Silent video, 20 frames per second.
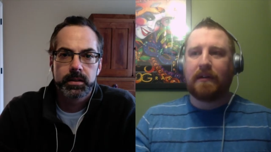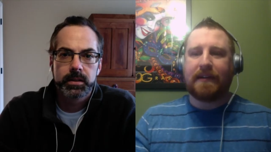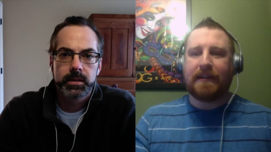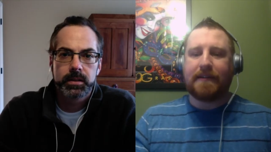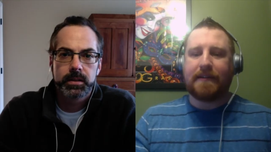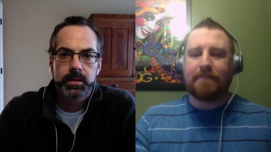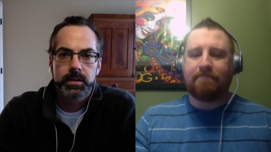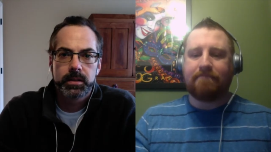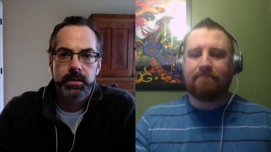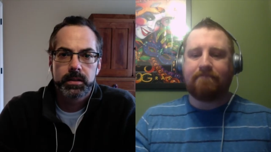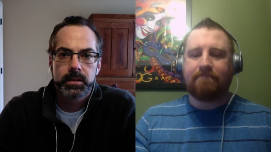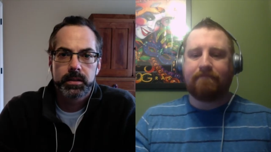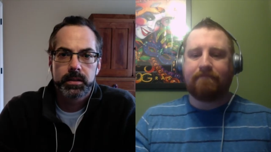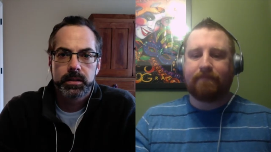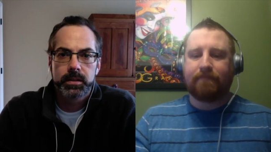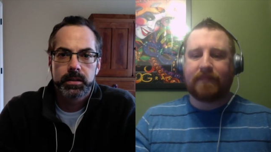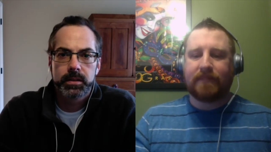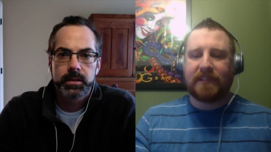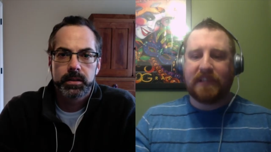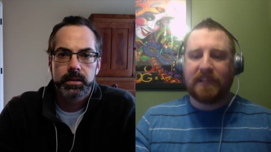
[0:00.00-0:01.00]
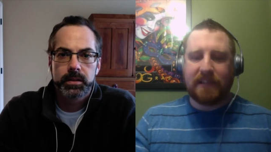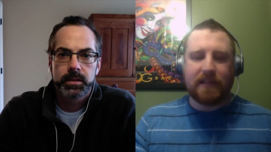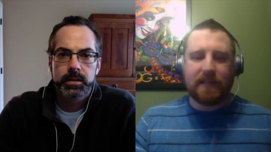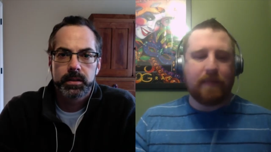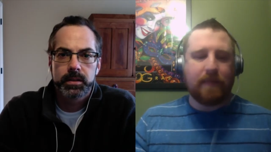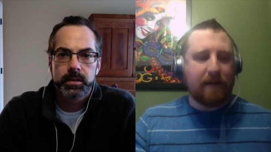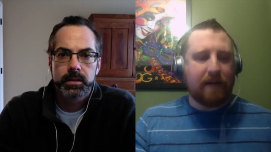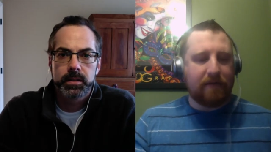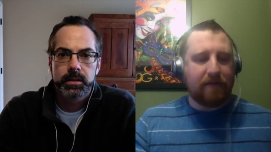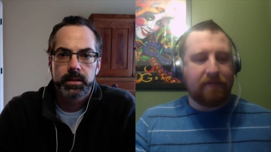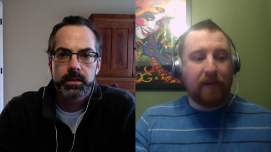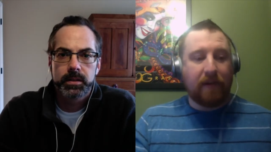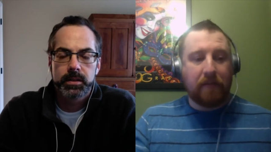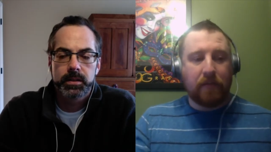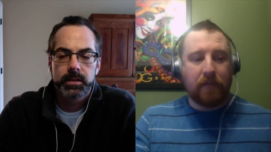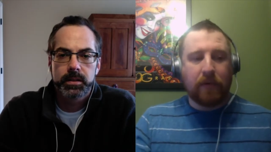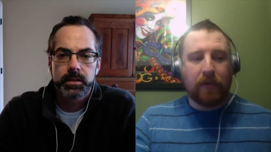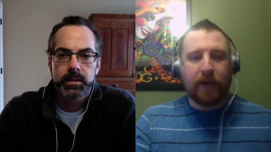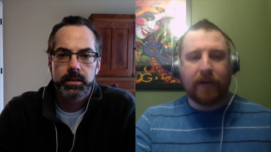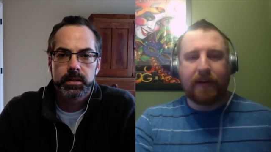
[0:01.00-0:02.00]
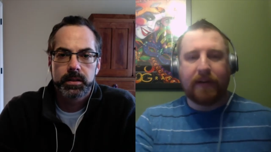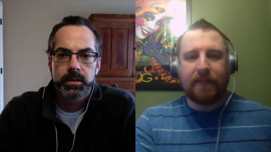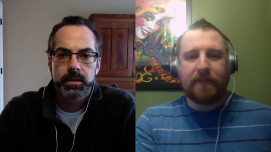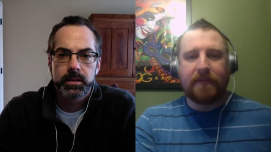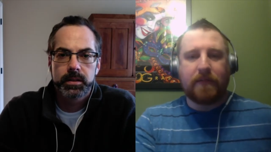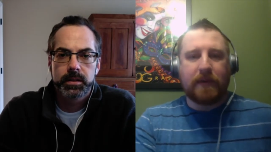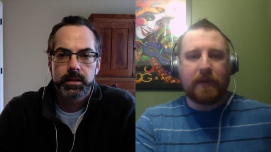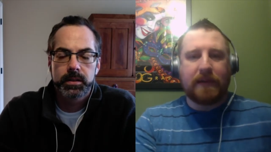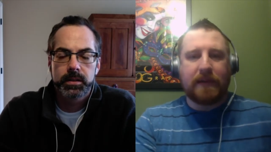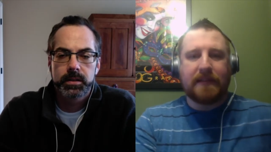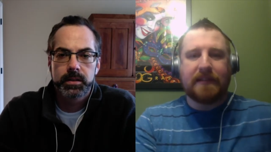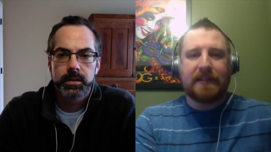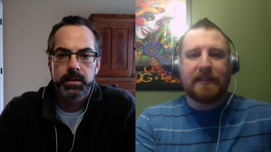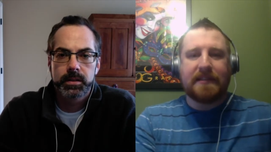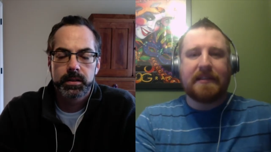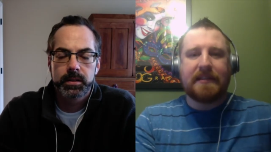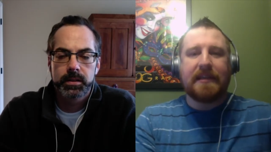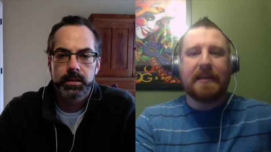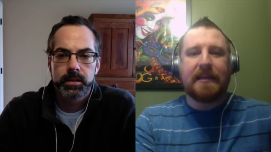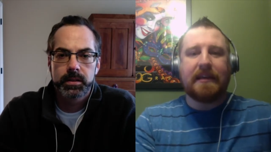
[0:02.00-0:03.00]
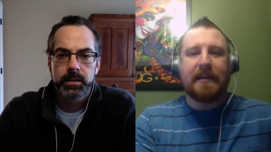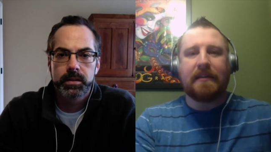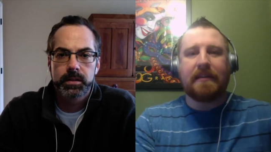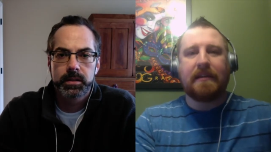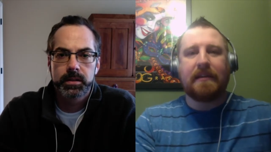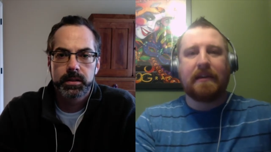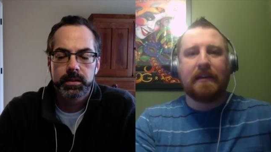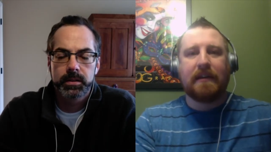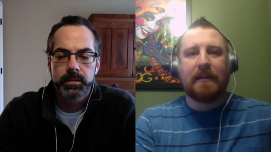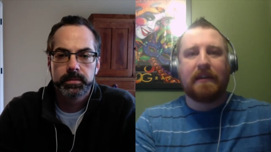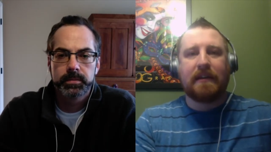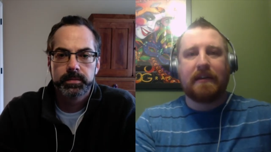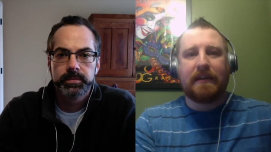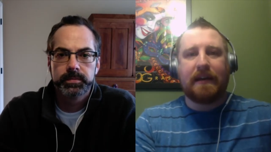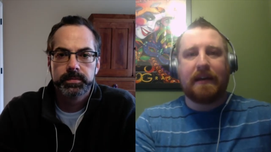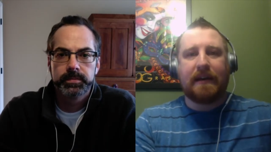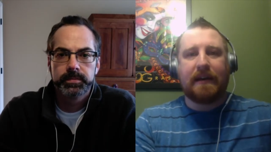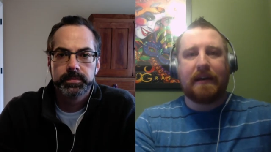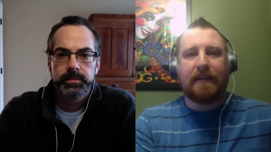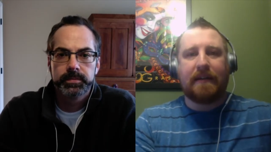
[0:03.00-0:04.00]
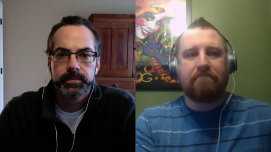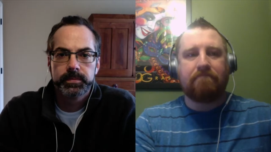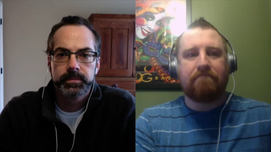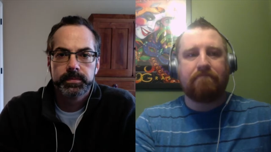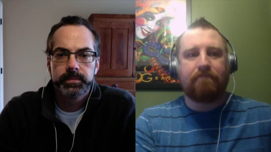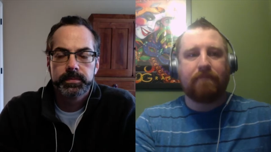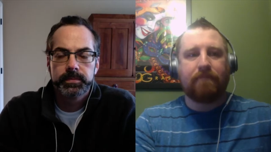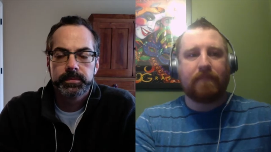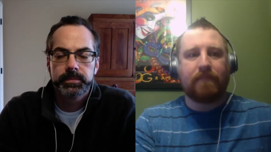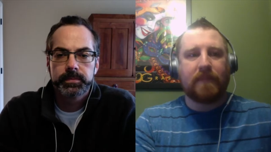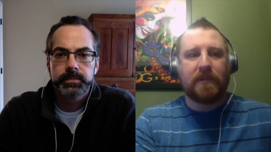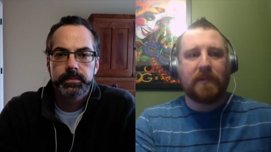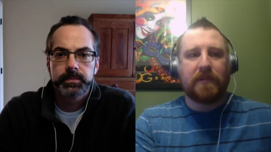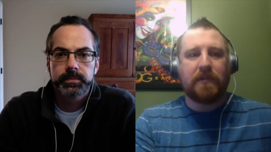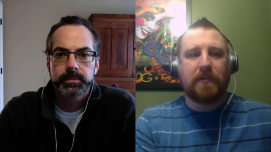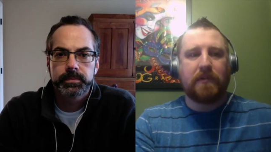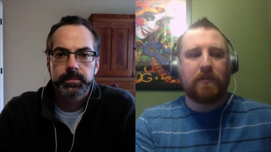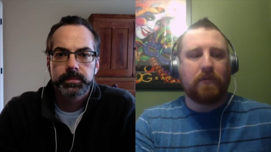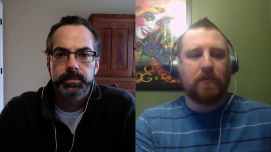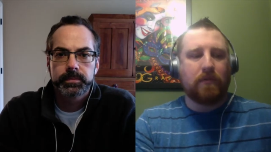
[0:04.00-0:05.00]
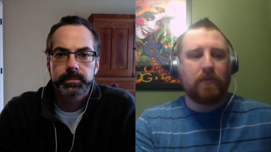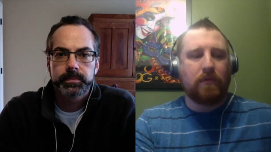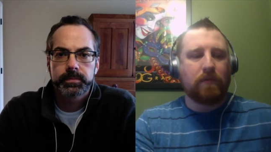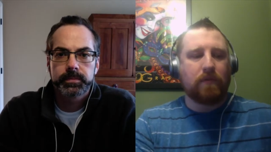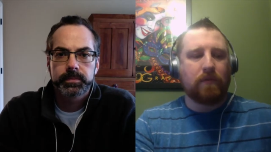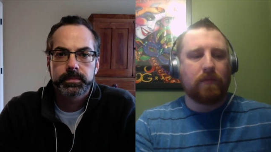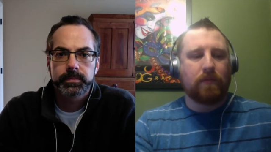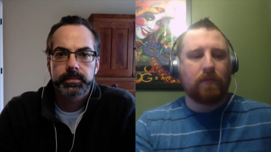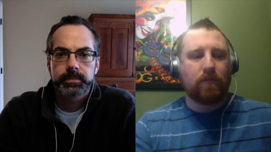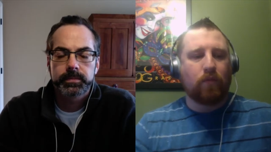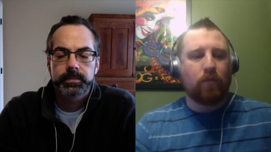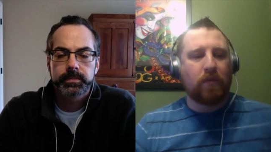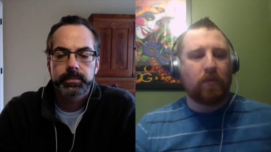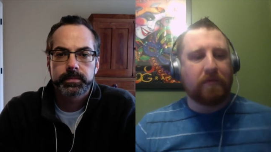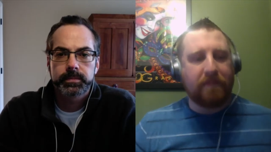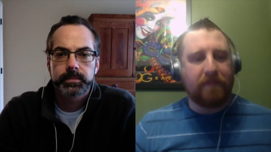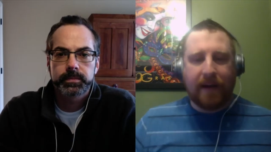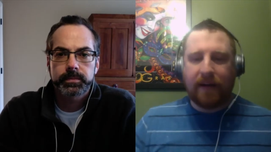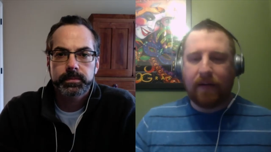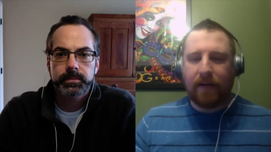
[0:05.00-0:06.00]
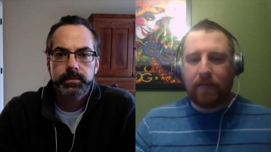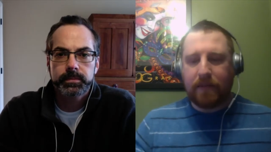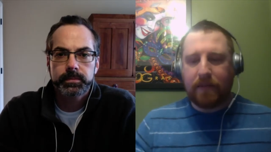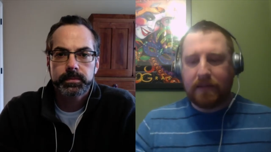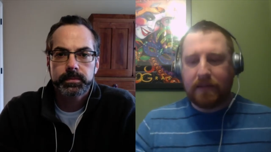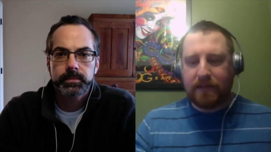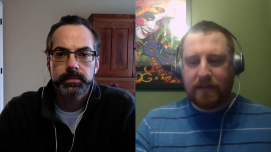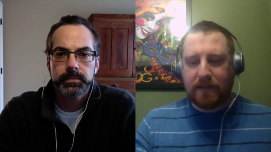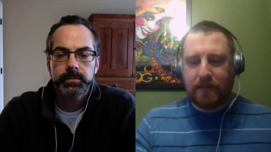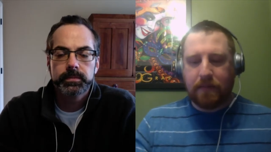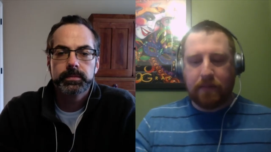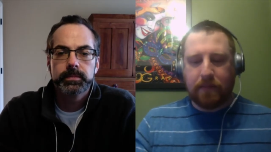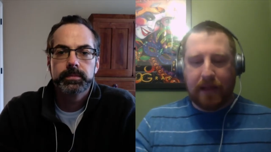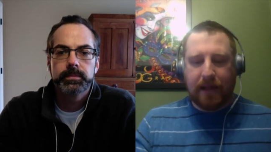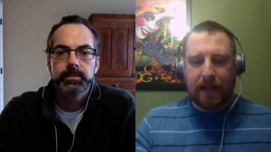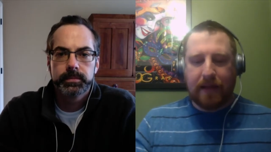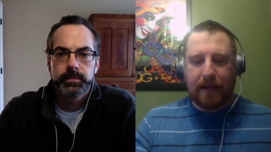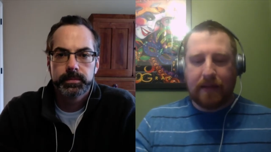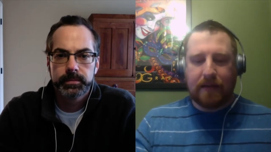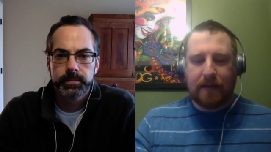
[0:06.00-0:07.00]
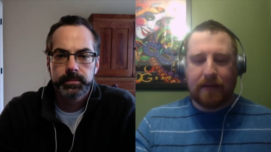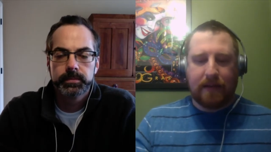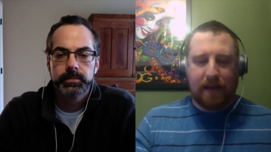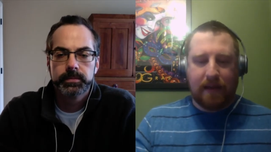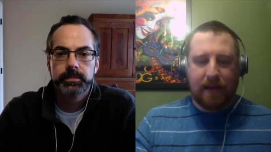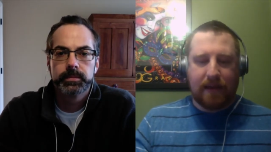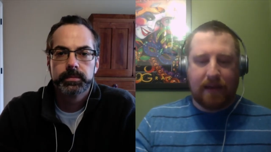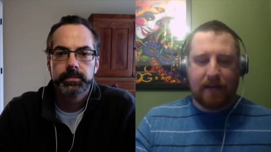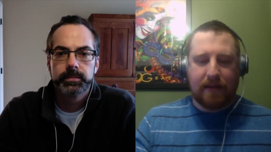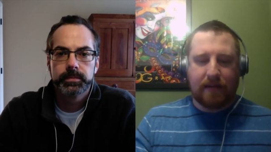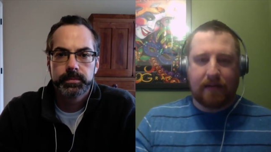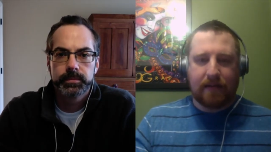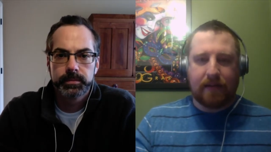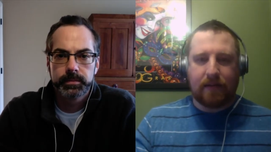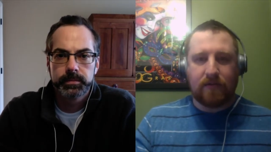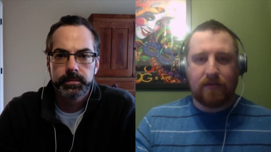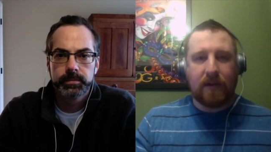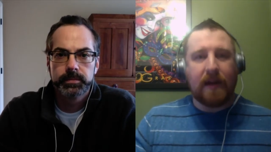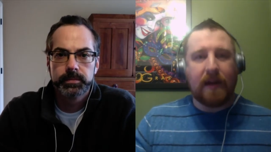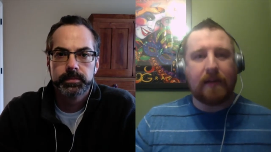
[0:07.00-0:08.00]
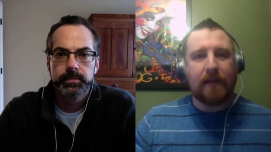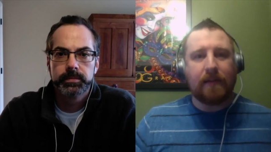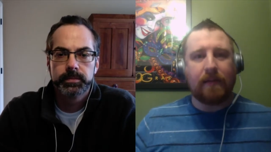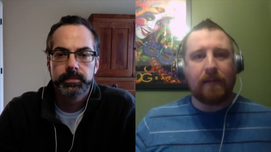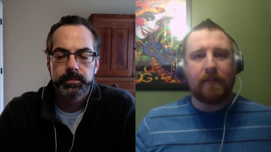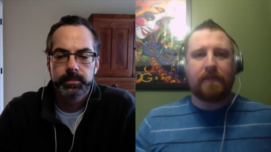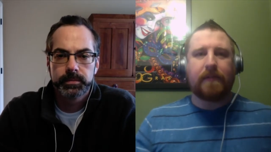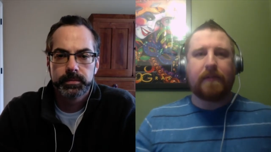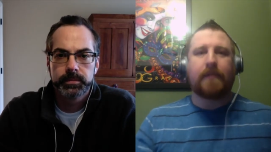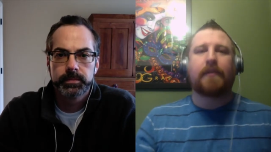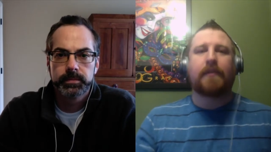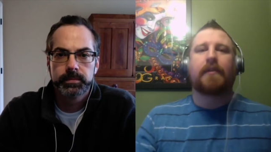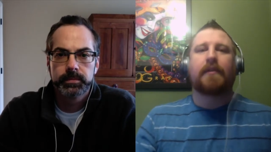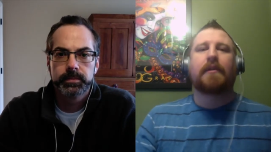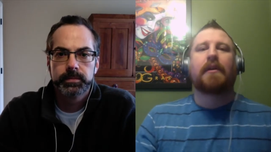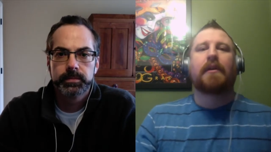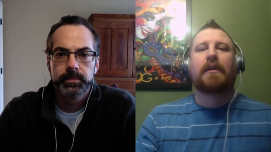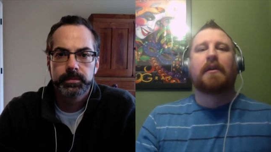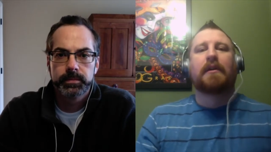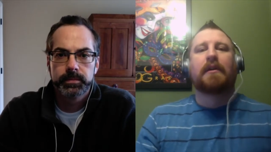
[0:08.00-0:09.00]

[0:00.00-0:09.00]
Speaker 1: um, since about February of 2016, um, to refine our business plan and try and look for